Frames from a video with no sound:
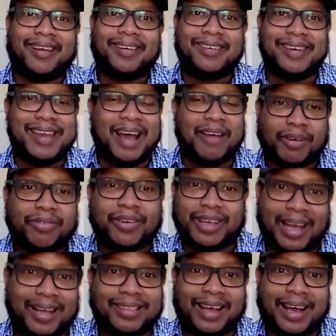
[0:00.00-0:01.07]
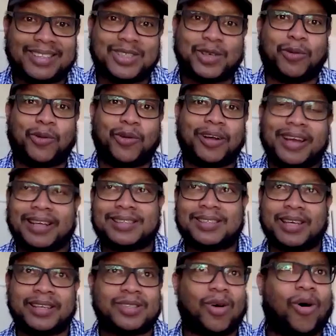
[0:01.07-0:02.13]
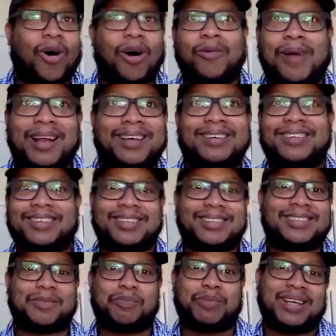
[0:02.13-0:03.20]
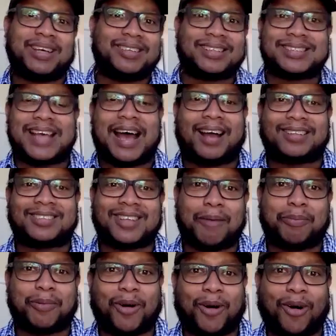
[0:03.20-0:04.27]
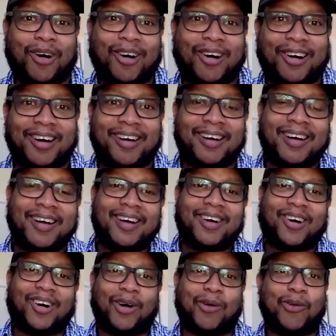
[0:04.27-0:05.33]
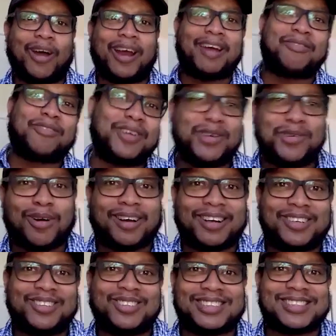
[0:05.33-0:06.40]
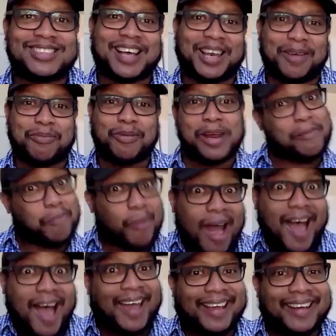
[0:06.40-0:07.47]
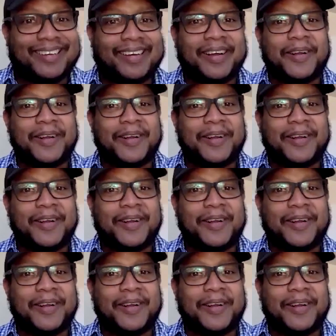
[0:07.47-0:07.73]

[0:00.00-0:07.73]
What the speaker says: Never forget that. So it's all well and good to be in your tank top or whatever you want to do to celebrate Pride.